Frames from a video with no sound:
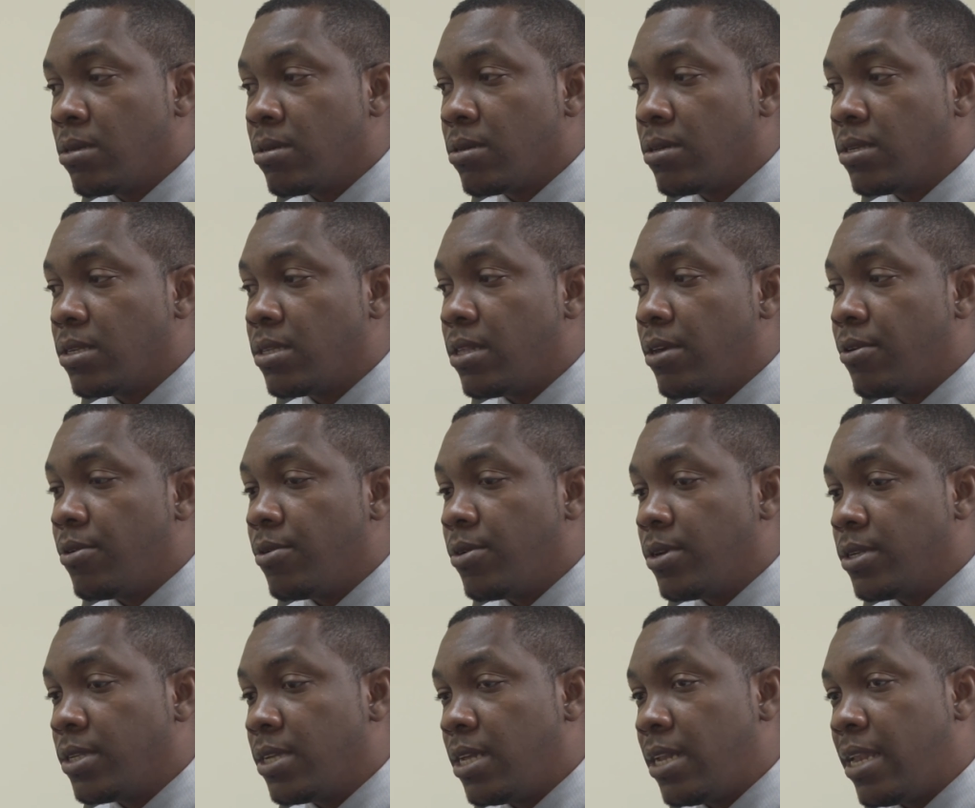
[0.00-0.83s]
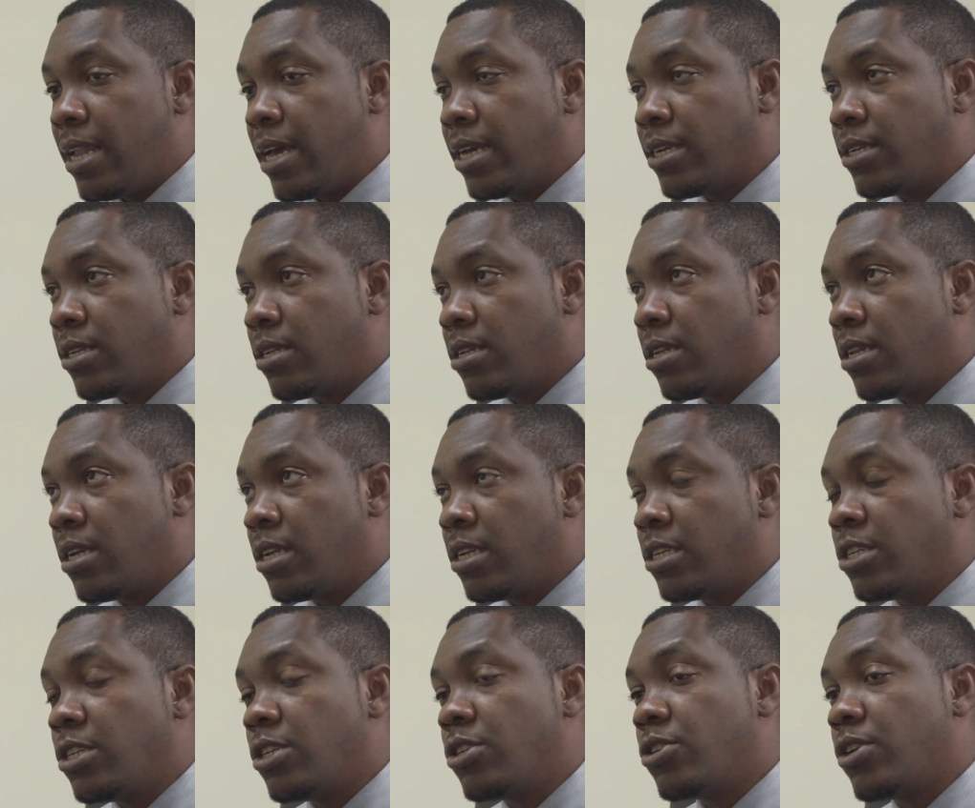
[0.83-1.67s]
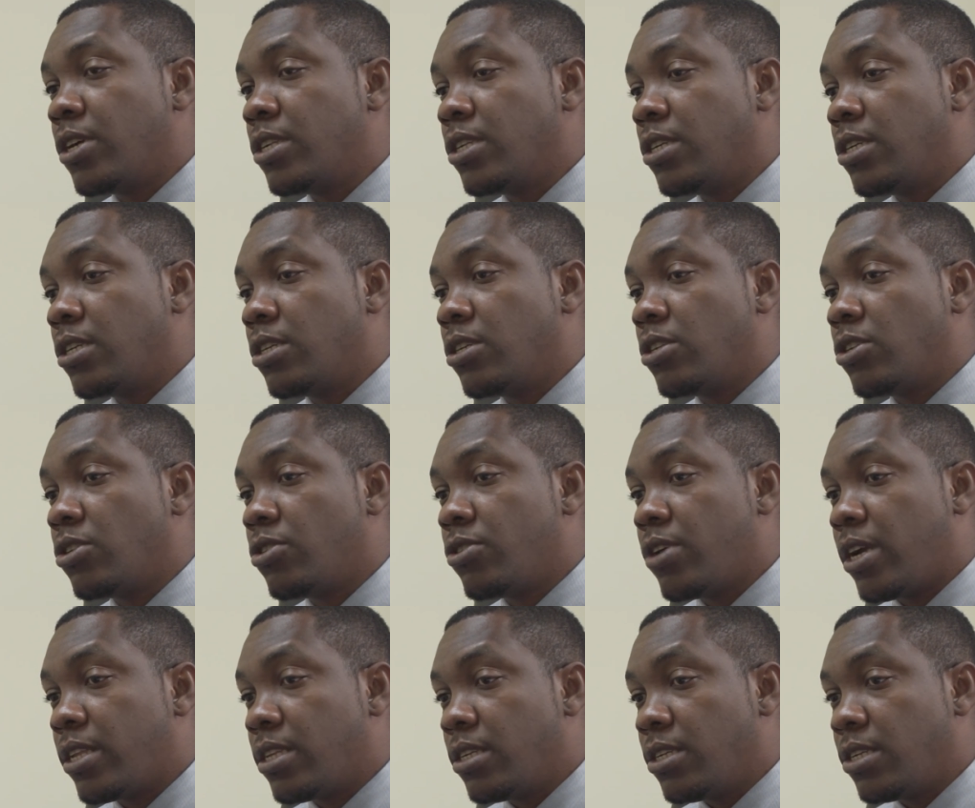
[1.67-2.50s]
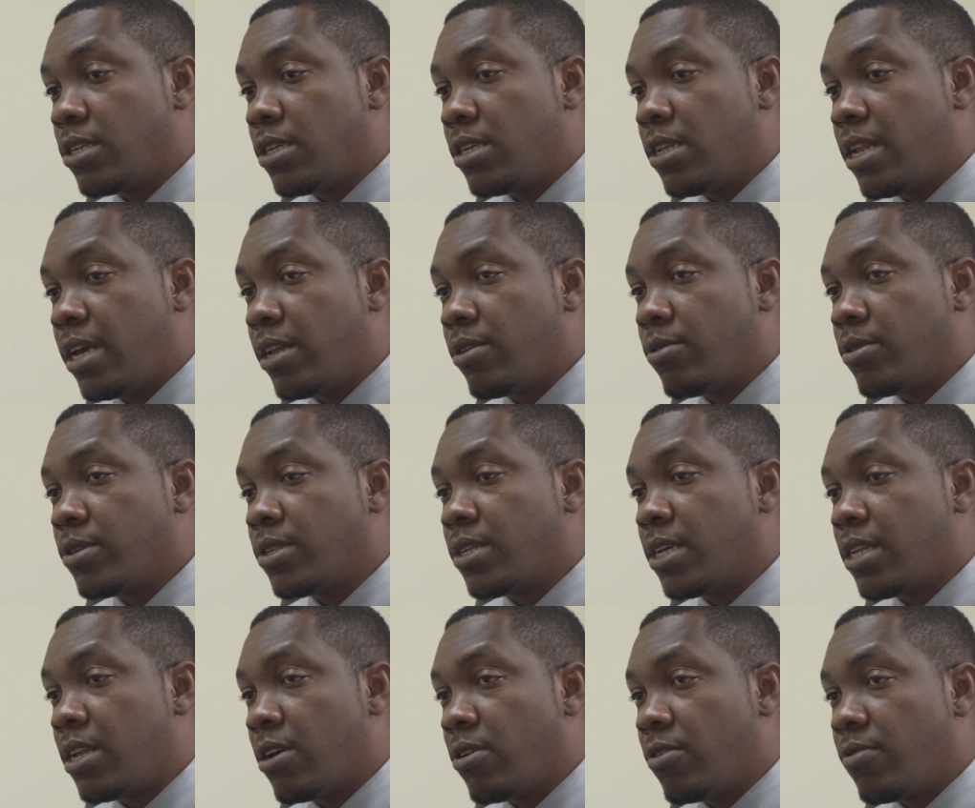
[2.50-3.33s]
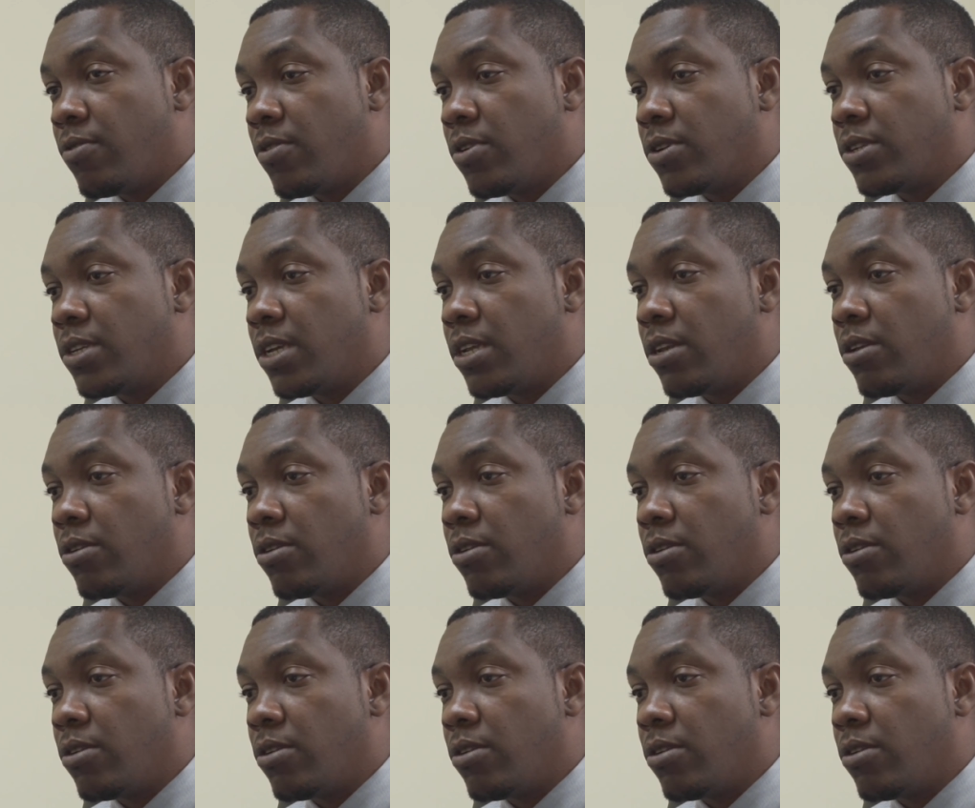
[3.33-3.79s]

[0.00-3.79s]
as there was a national energy transition strategy that was set out for St.